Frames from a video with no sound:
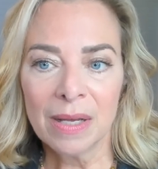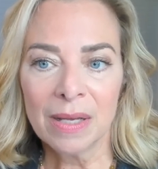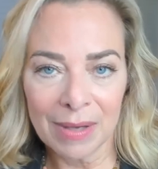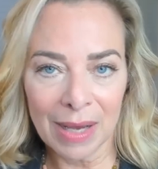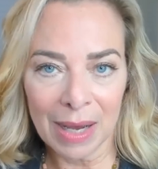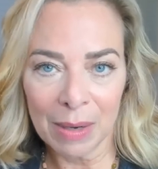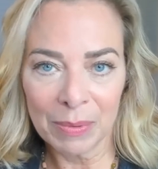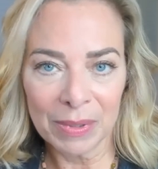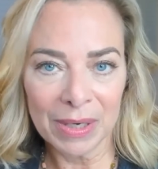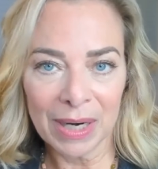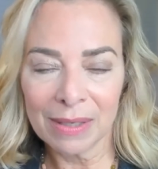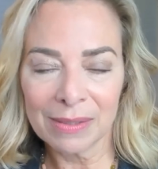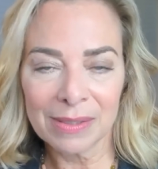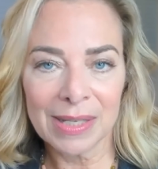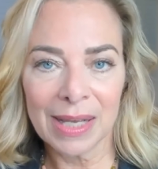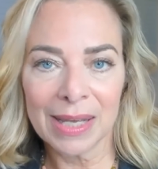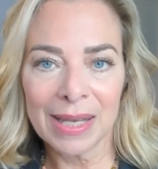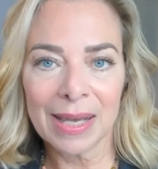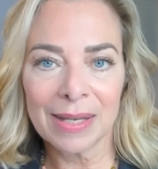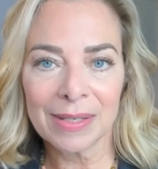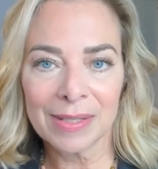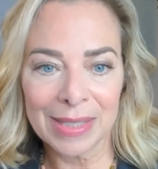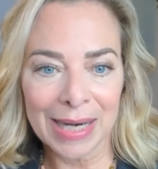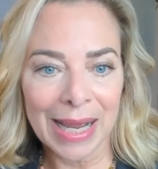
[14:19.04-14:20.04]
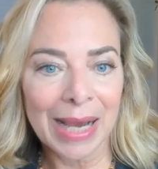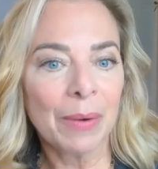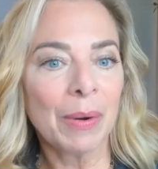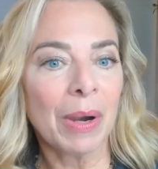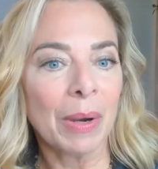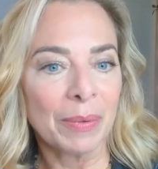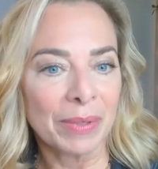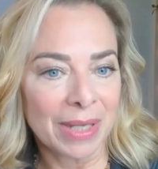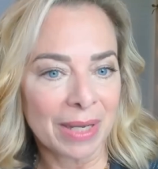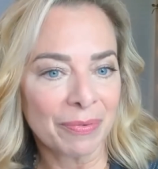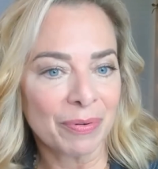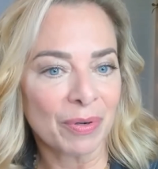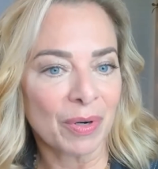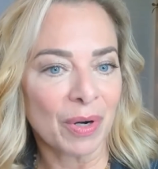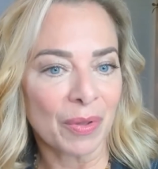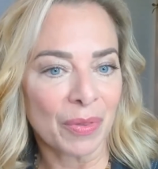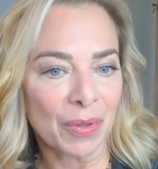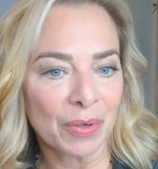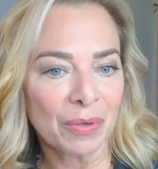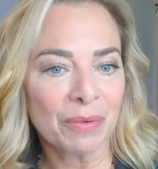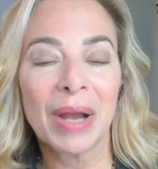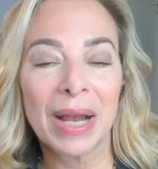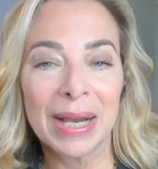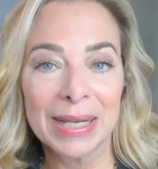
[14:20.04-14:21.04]
I would not say yes now. I would give her
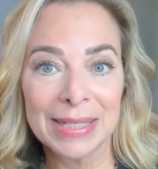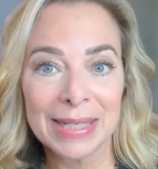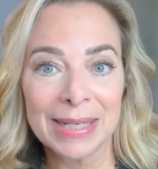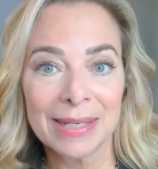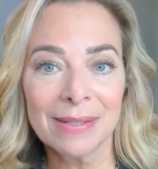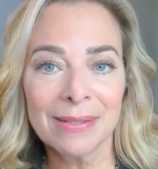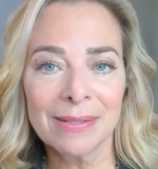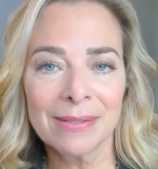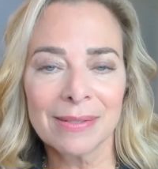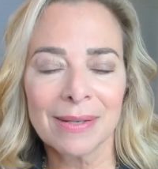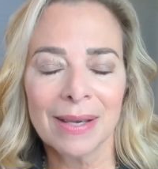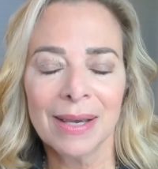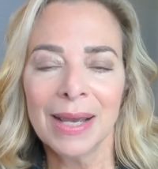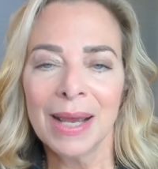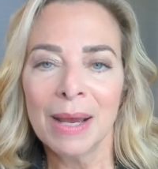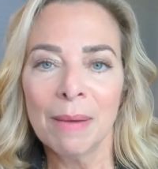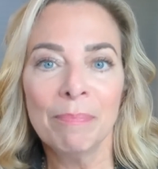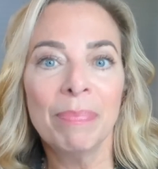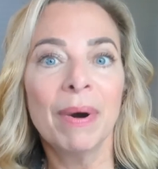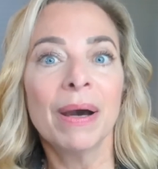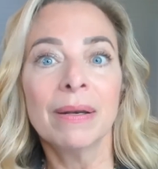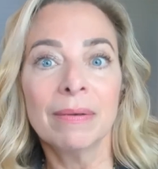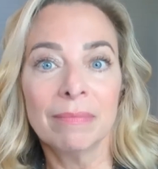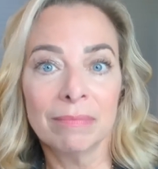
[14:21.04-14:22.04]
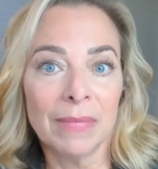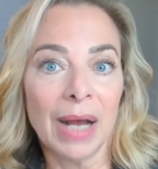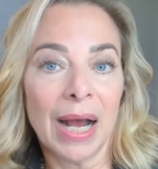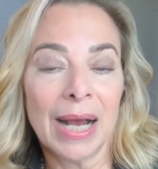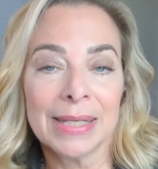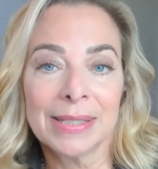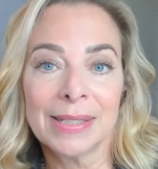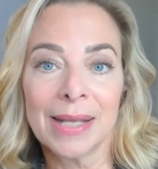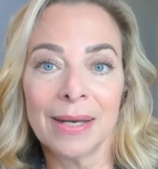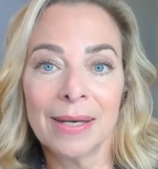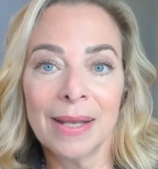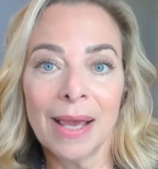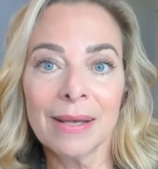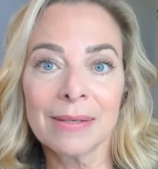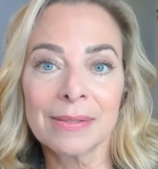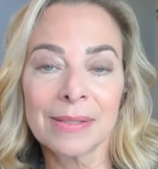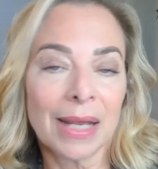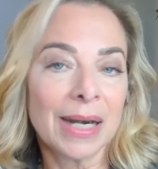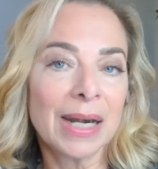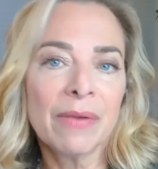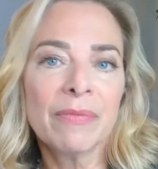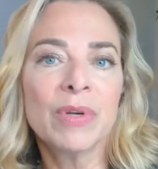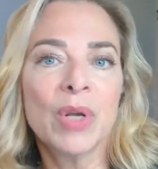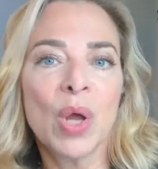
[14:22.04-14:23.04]
other ideas. But I said yes.
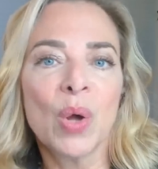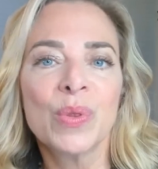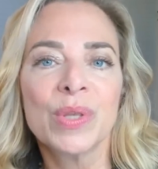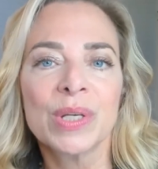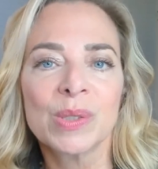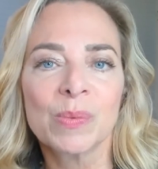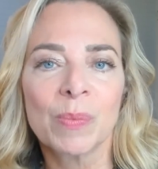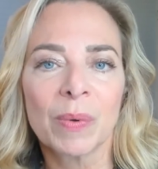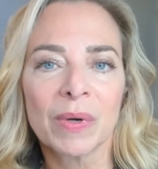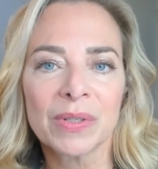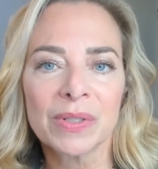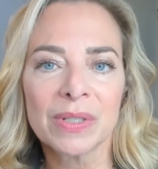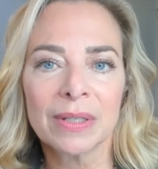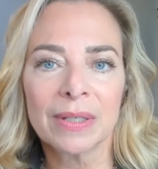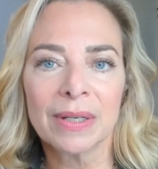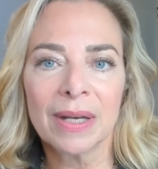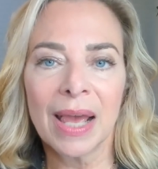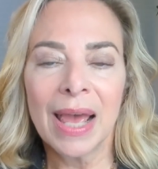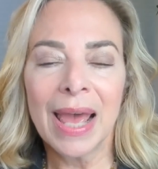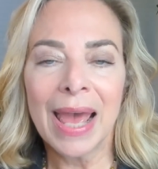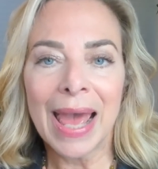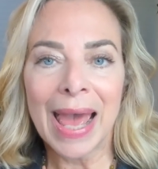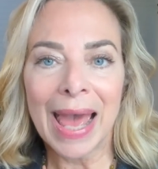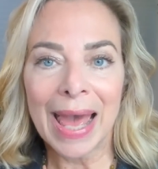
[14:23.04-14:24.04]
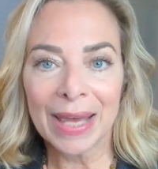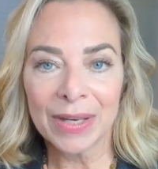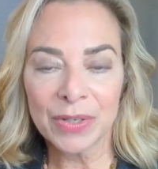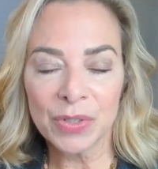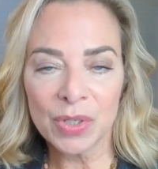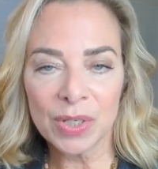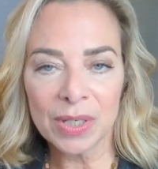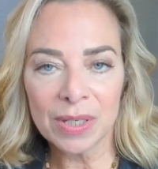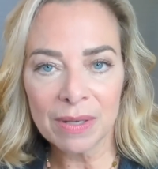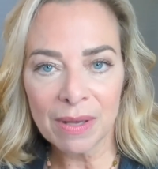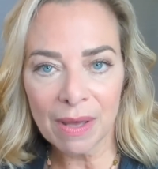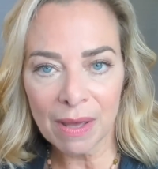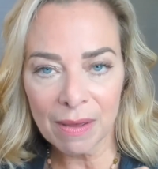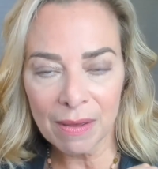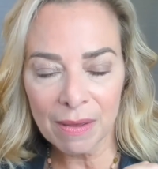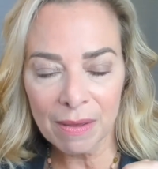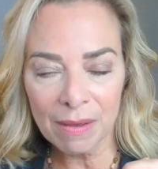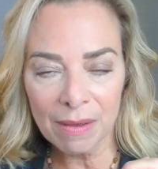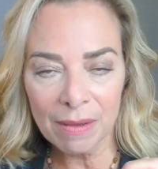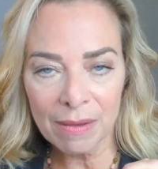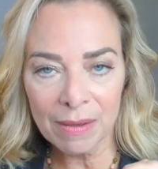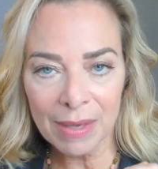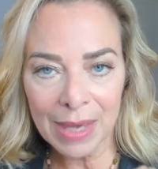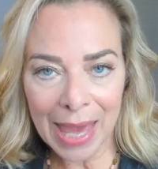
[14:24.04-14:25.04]
I didn't even know this person. And she
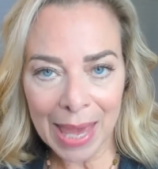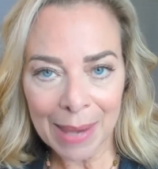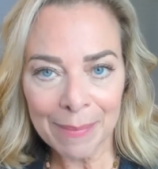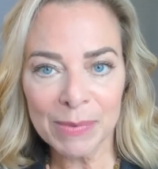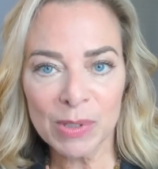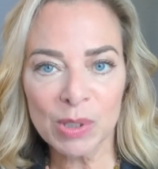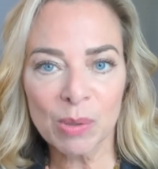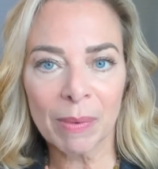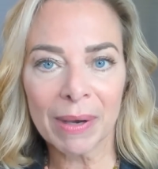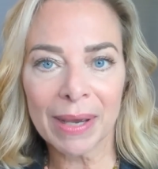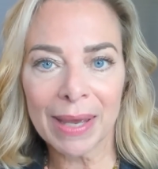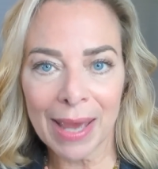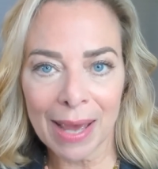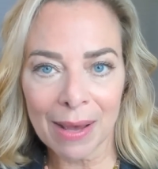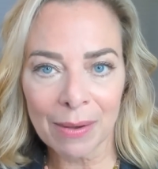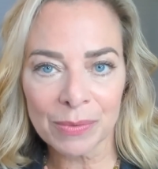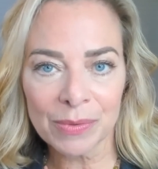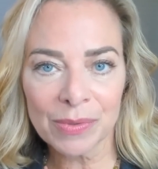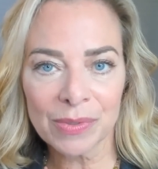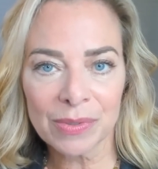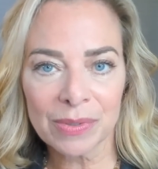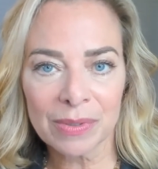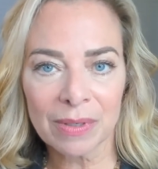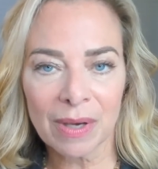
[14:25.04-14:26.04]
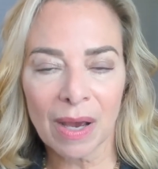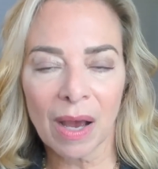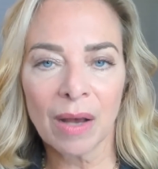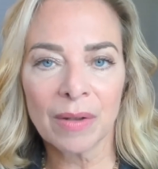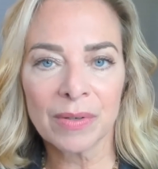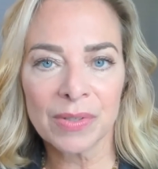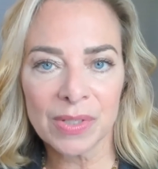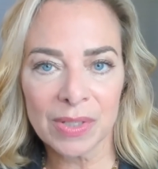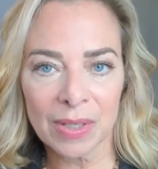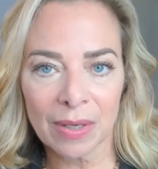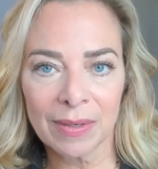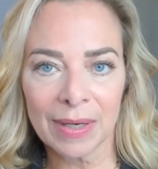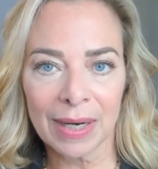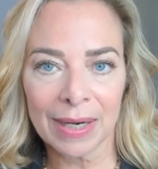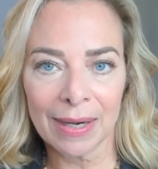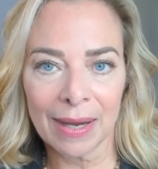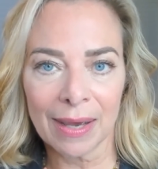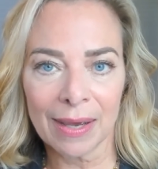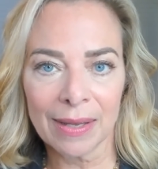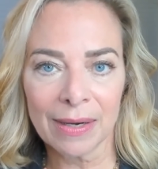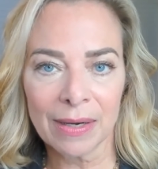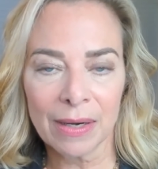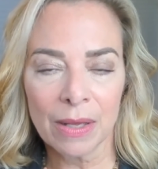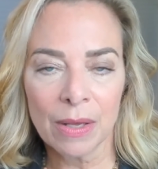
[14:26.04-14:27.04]
came to my house on Sunday
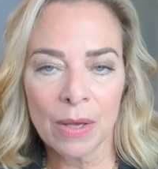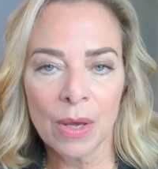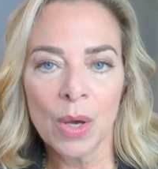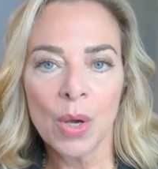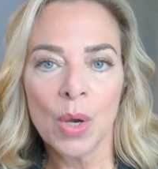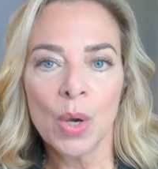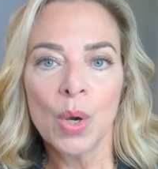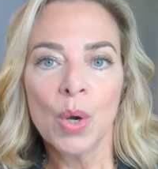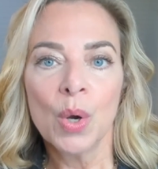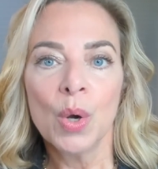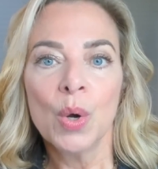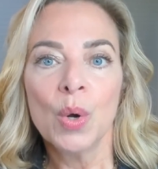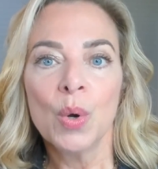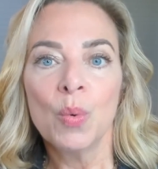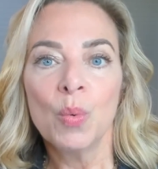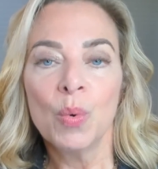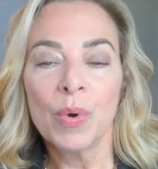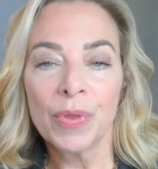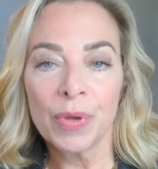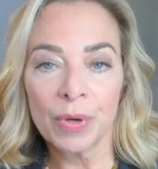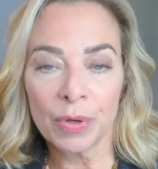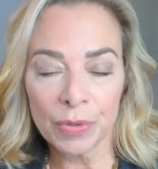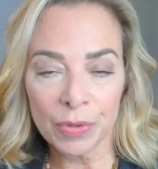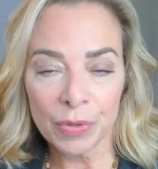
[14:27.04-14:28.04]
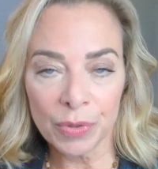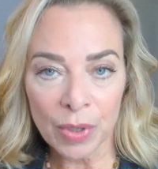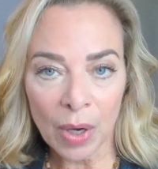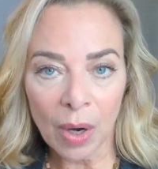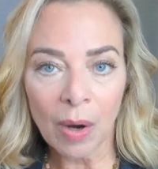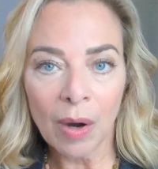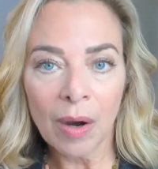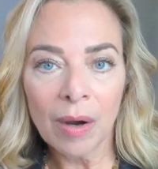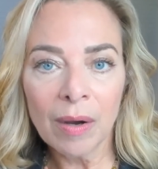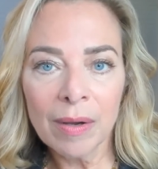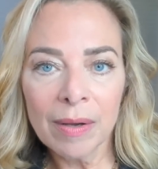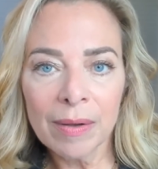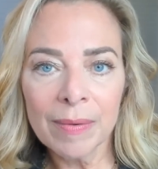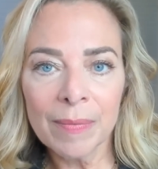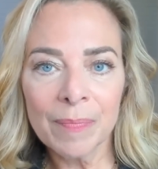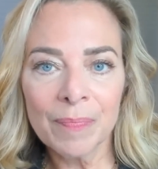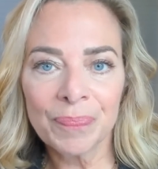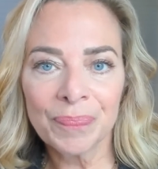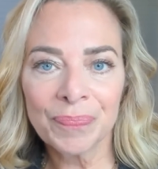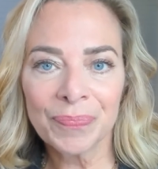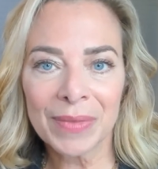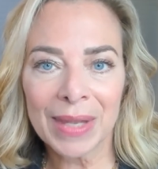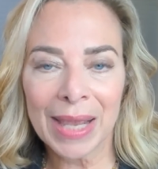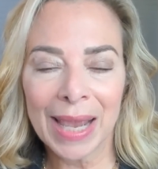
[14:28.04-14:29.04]
night with her dog
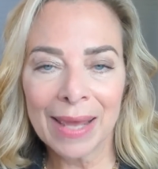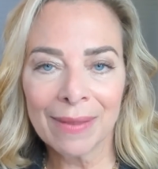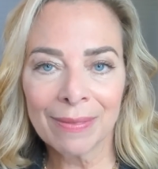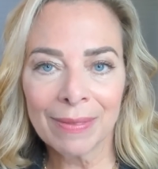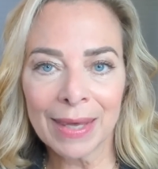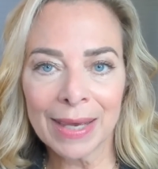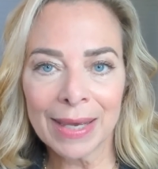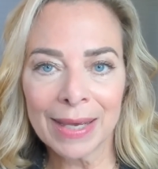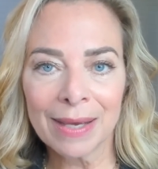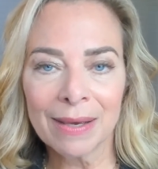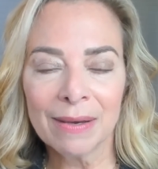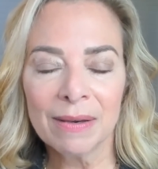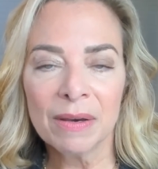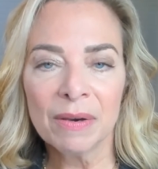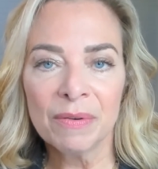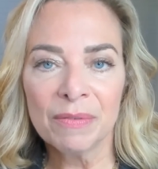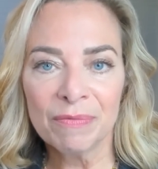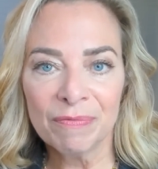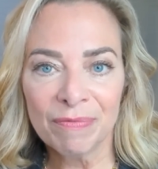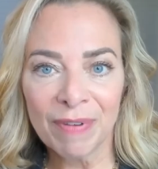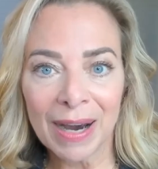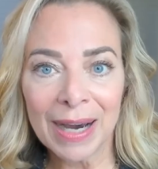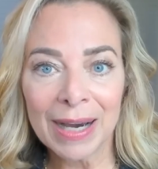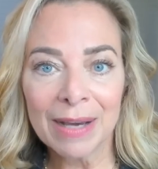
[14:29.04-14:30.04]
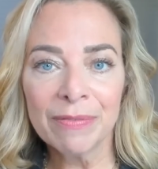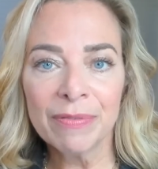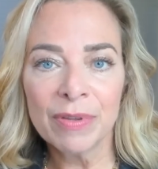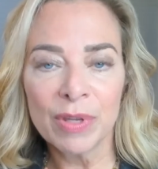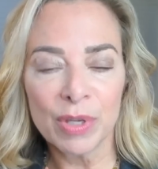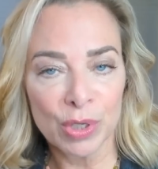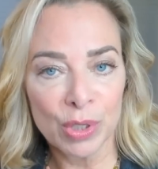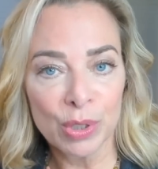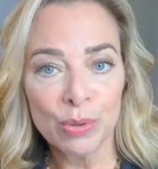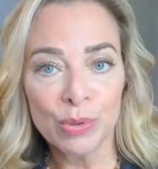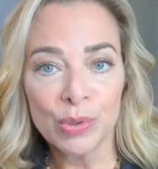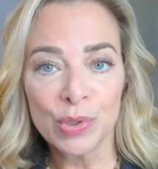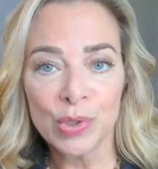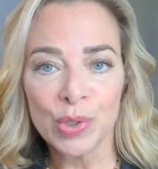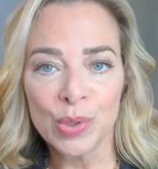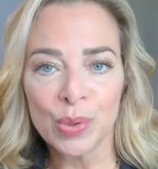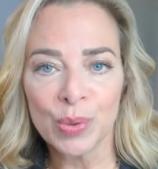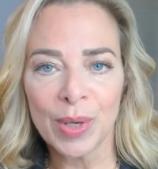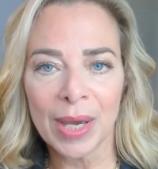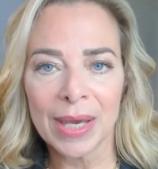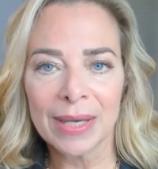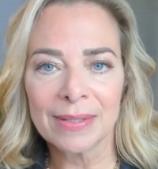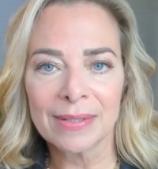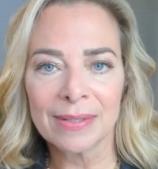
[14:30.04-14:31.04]
and like 5 huge
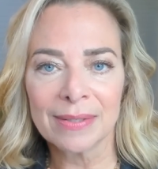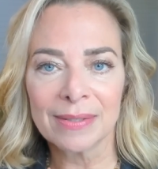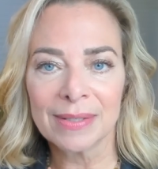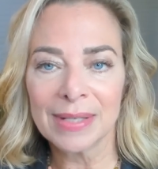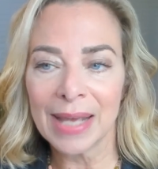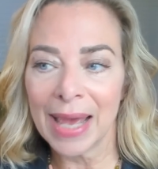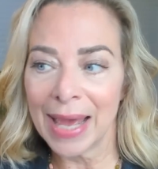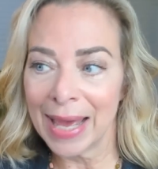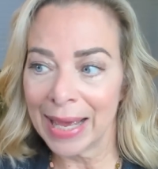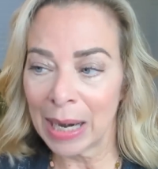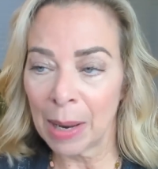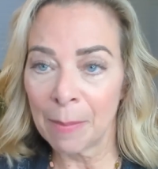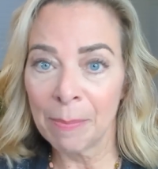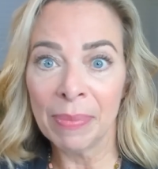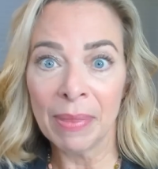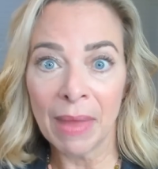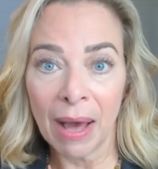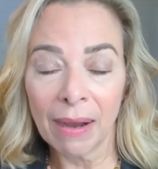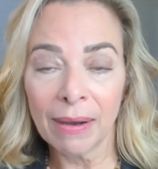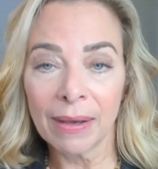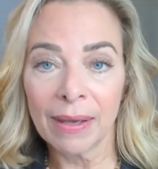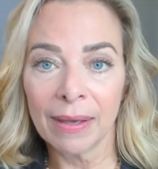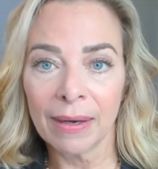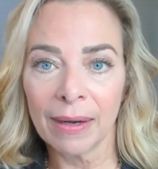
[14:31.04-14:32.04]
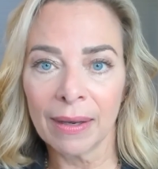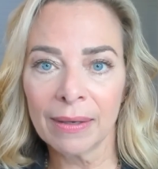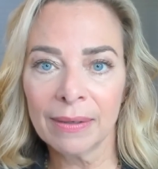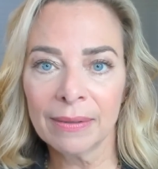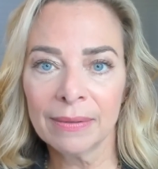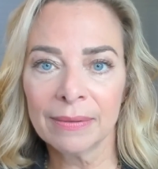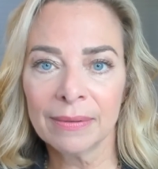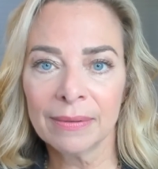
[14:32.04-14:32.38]
suitcases, and I'm not kidding.